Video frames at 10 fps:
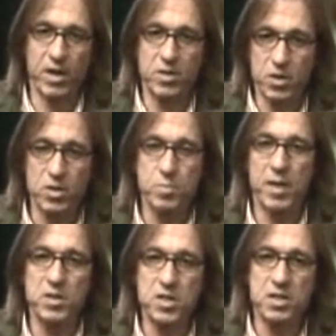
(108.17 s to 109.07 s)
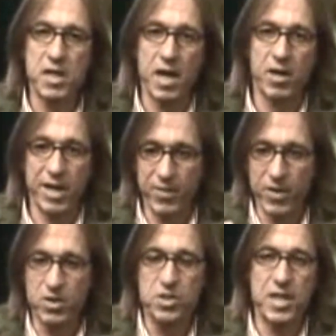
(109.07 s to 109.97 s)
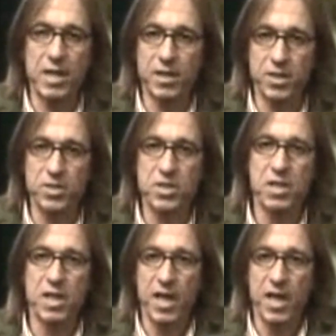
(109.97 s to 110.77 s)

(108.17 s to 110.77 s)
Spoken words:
I took his bass guitar and their set list